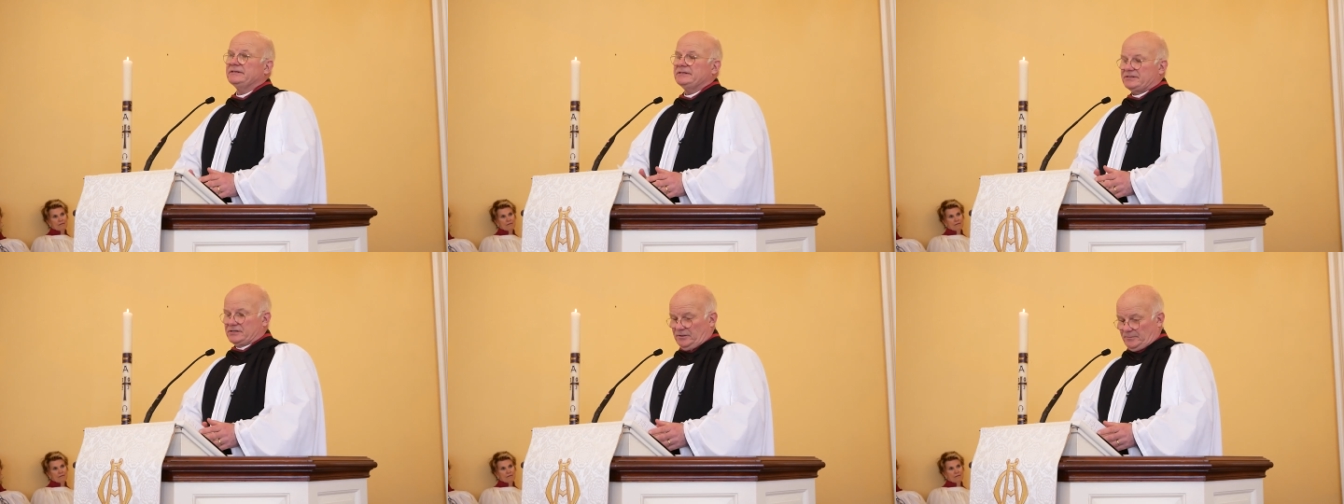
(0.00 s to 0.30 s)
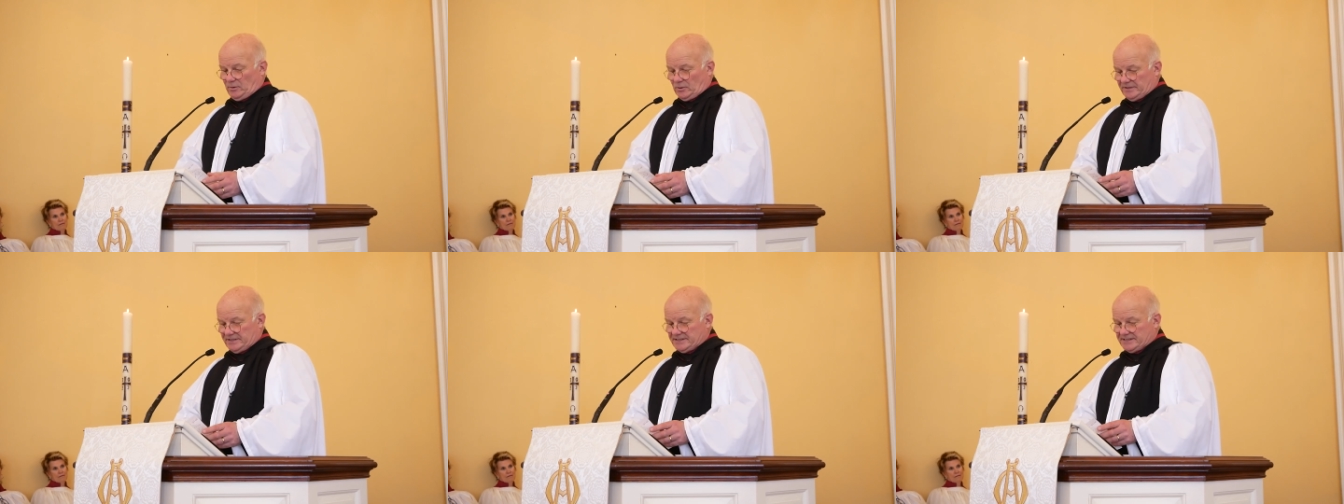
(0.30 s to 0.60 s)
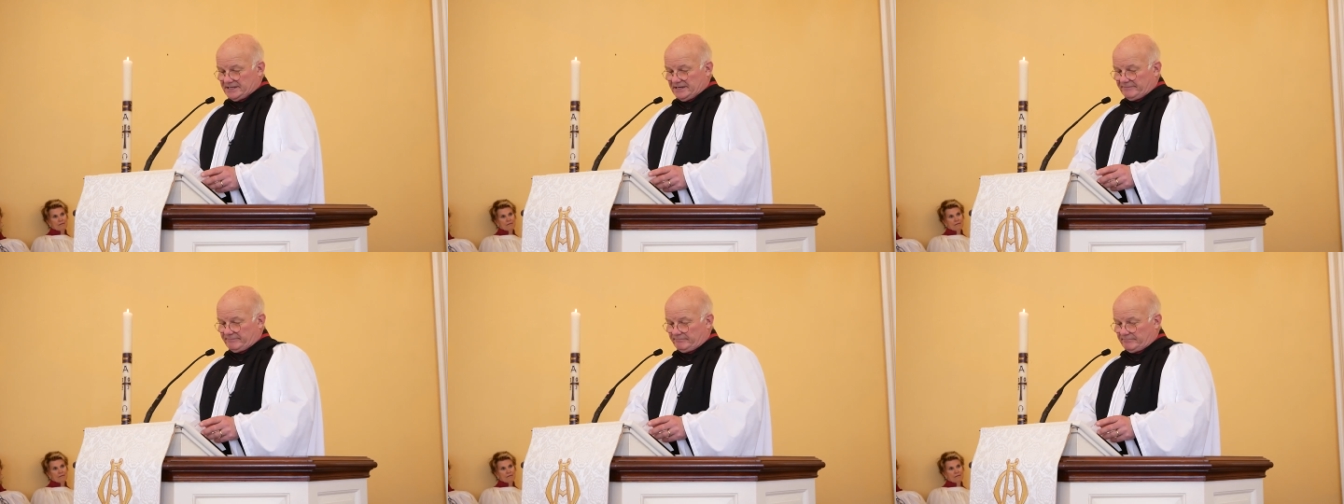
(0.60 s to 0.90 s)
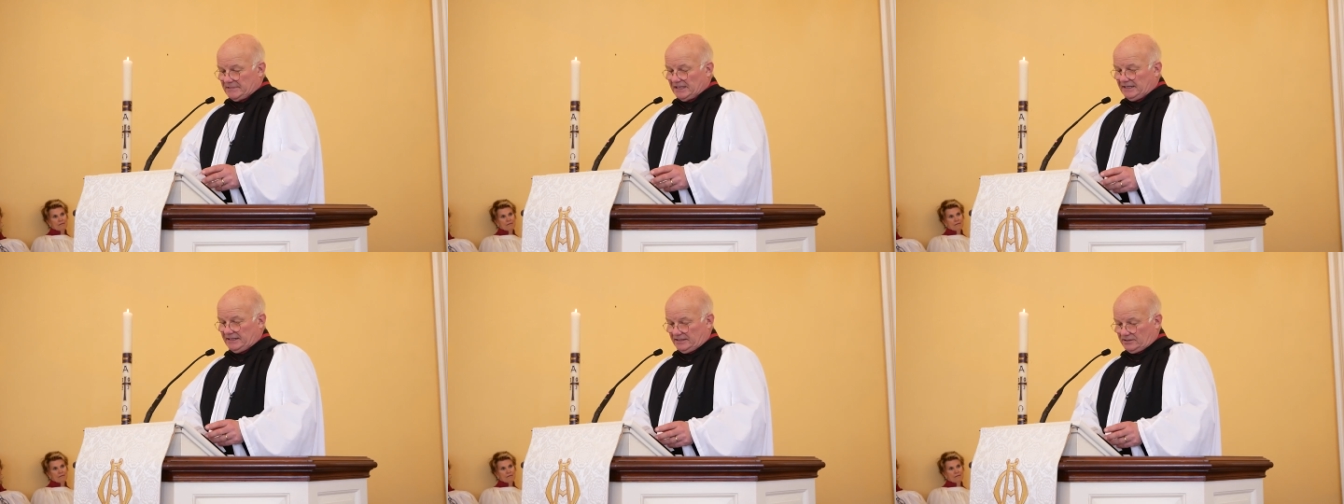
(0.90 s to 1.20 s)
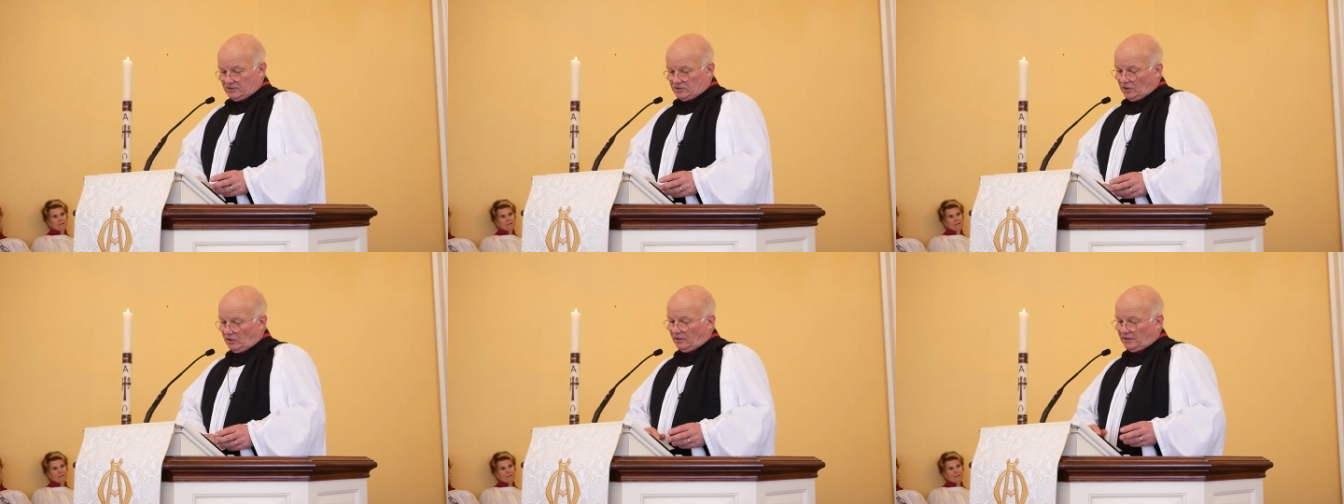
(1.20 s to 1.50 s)
$2.7
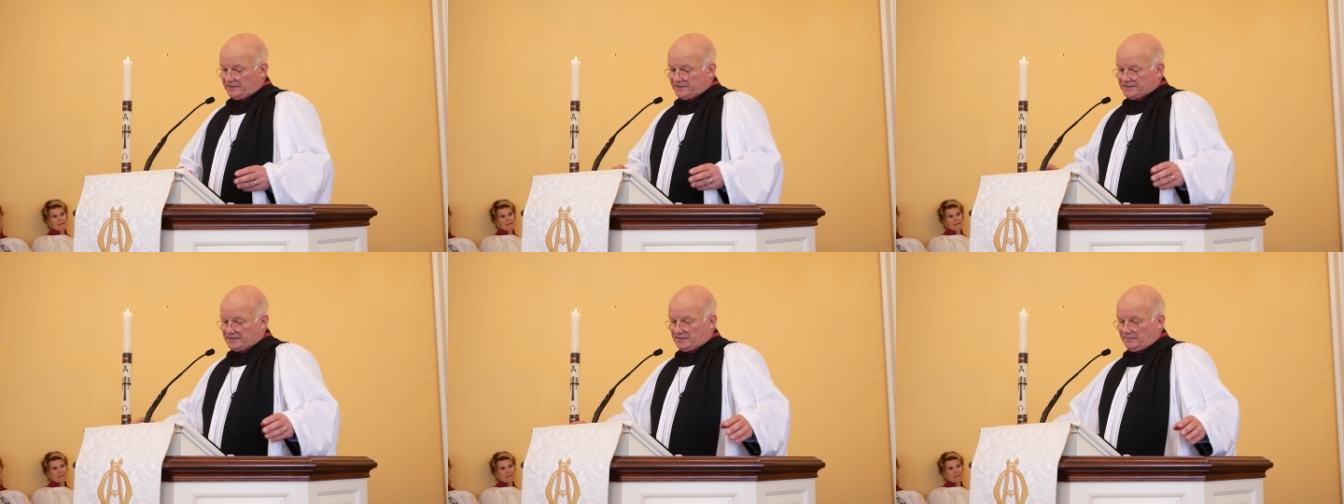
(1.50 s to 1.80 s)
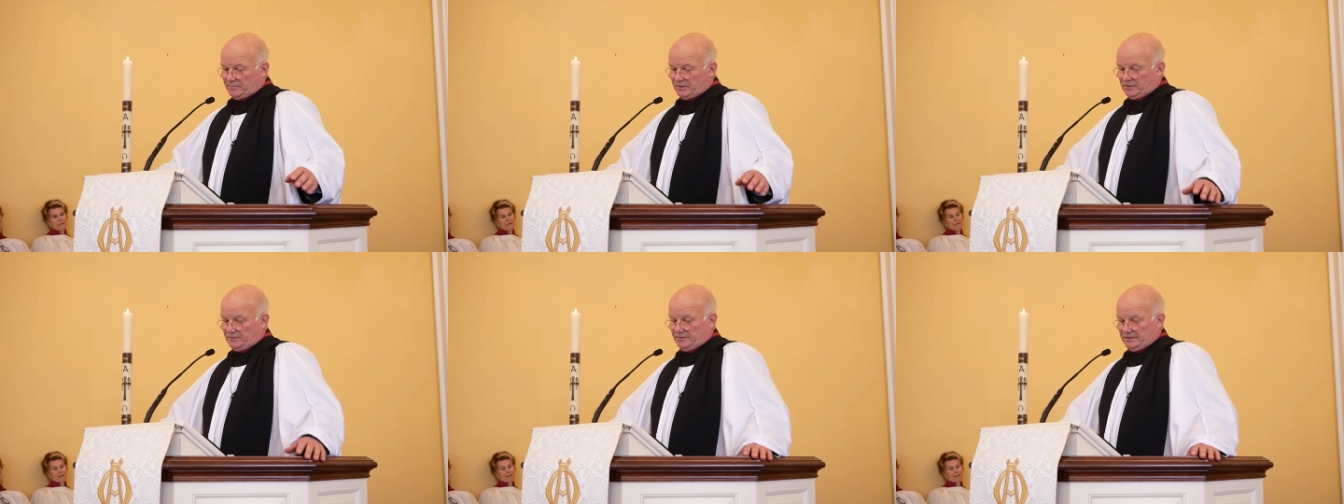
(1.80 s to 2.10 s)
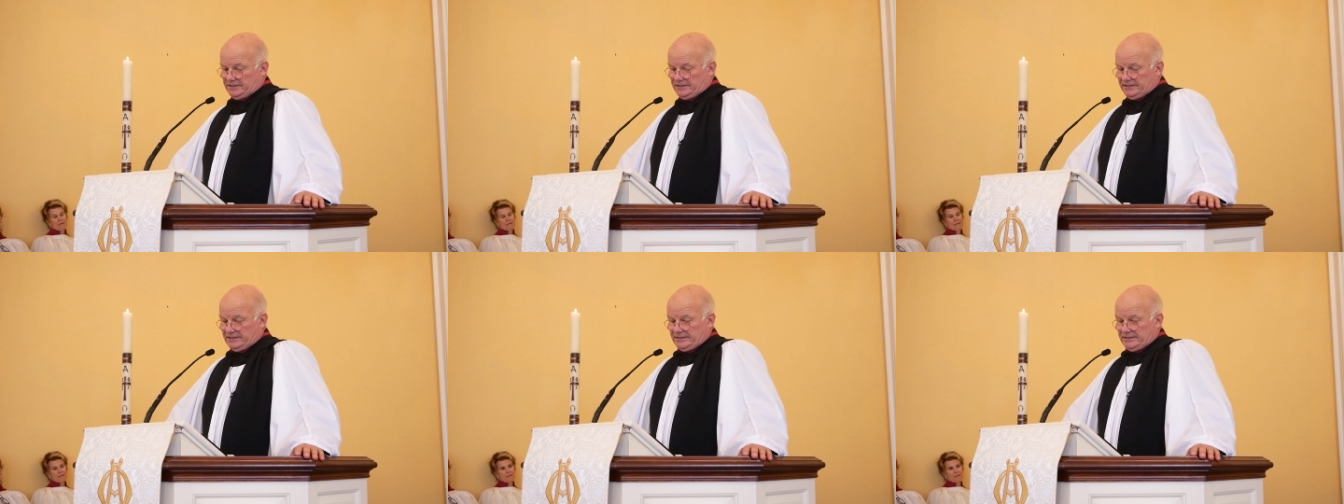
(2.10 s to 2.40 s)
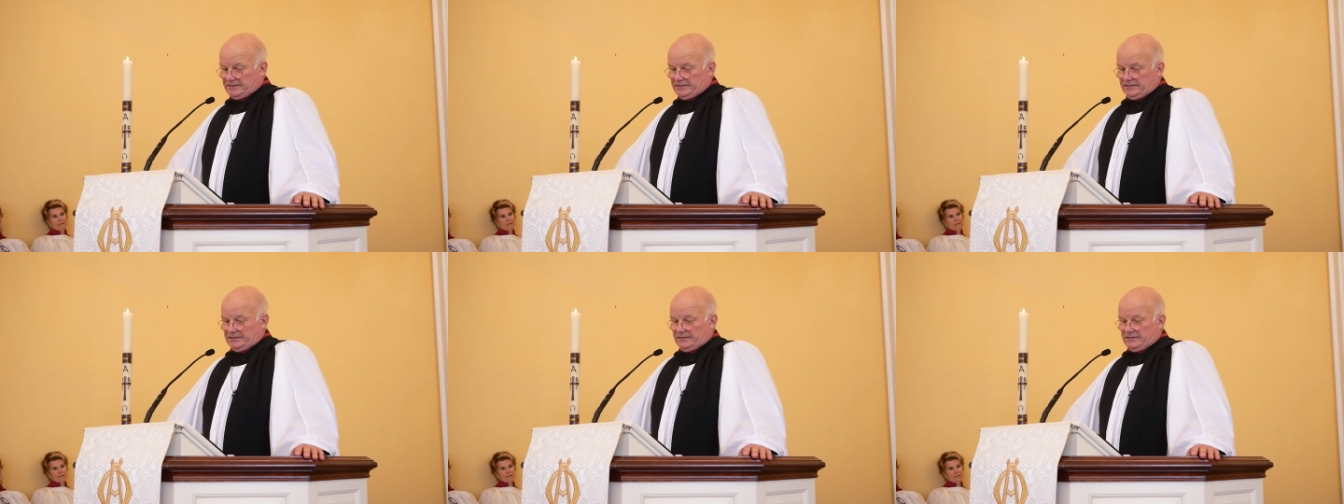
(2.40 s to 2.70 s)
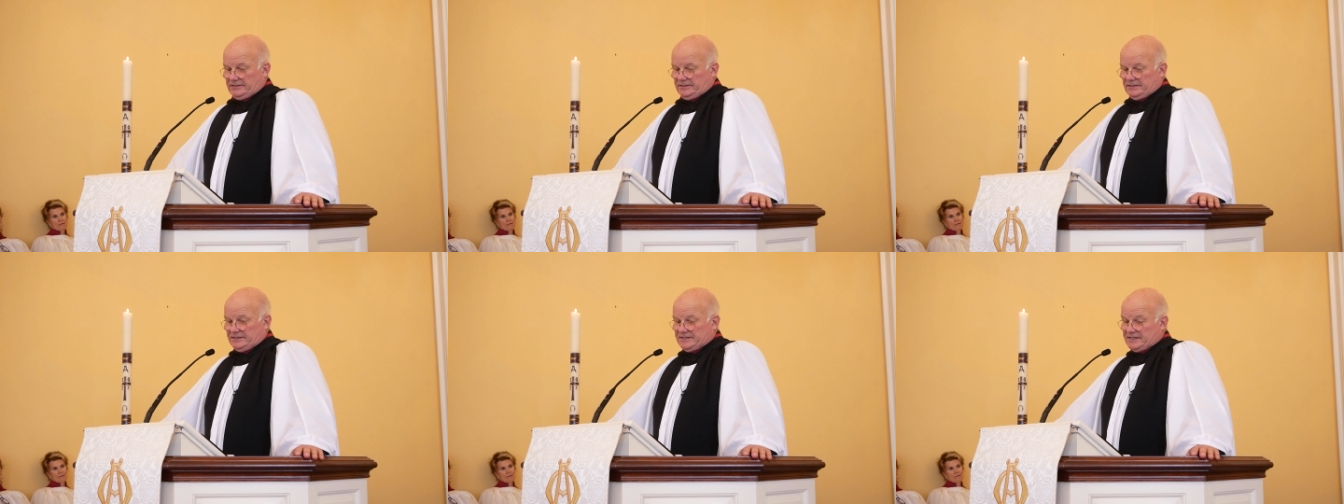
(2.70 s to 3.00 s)
million to boot,
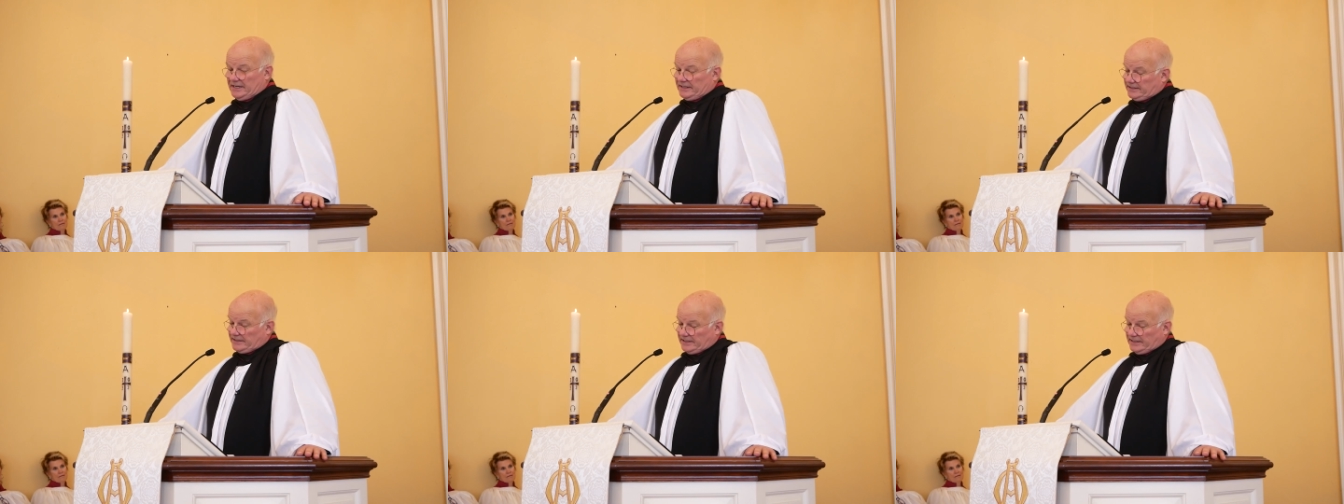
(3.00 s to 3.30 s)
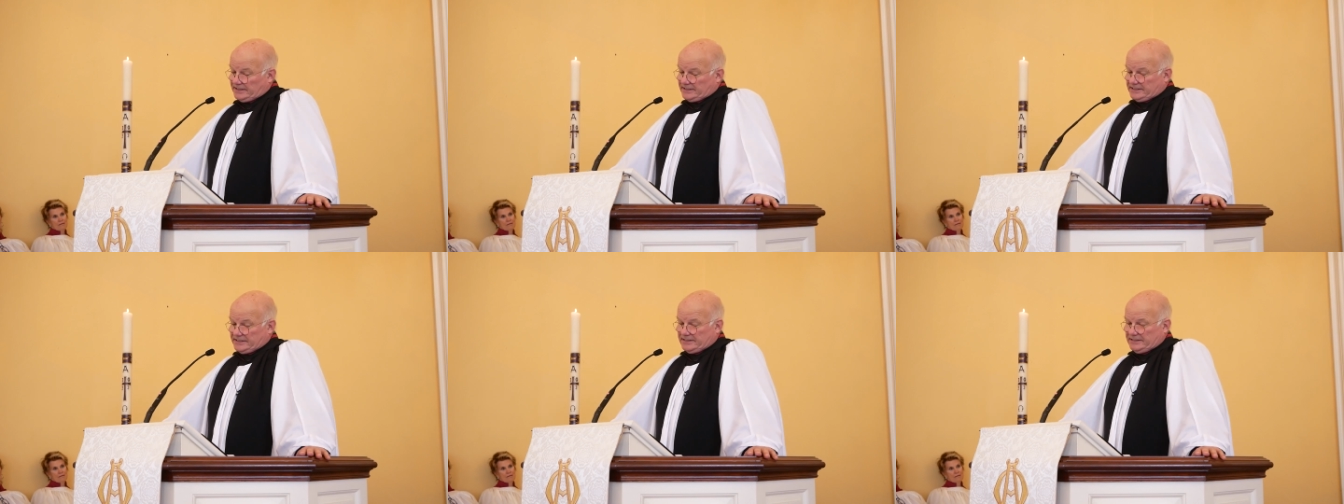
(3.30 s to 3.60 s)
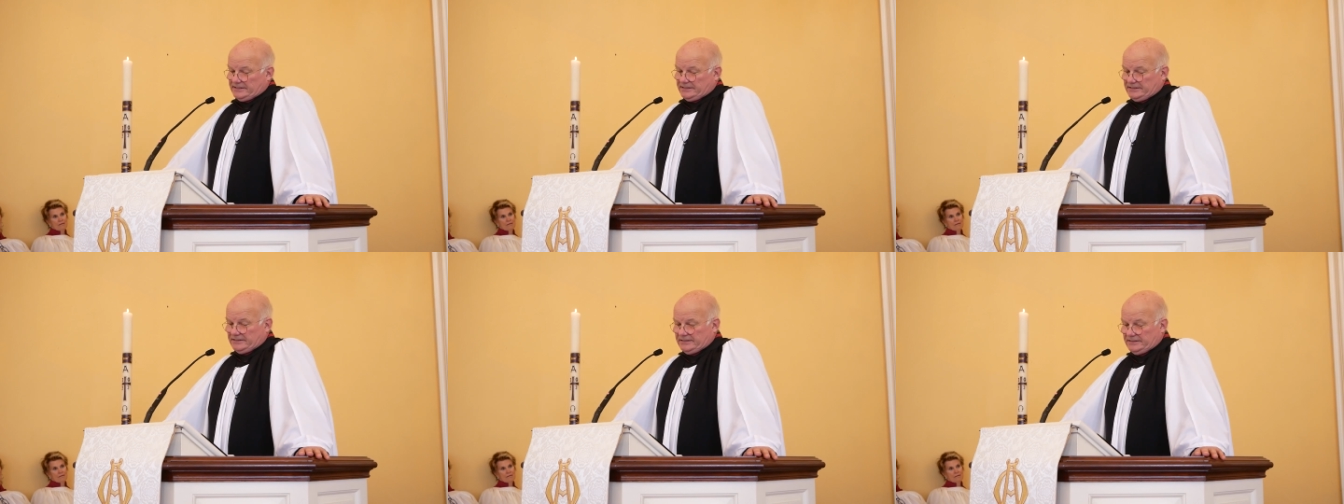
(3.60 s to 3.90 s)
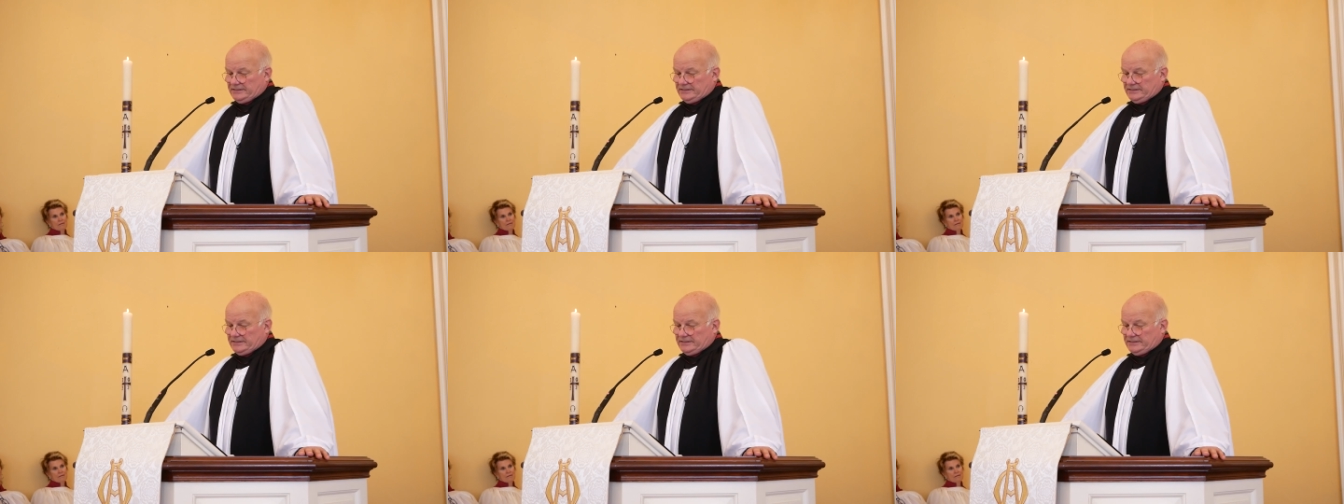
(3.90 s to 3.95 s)
said this